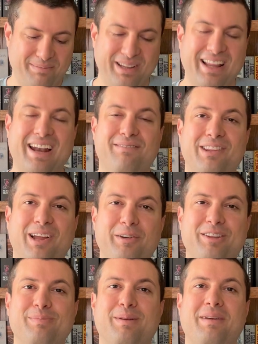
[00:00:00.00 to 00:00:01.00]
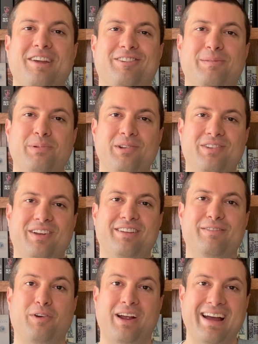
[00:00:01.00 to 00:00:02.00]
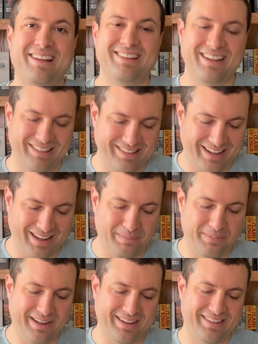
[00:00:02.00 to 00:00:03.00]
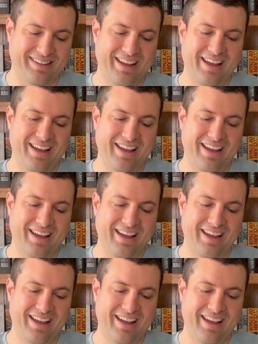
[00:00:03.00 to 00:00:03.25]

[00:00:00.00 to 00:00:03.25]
a lot of Lois McMaster Bujold's Vorkosigan Saga books.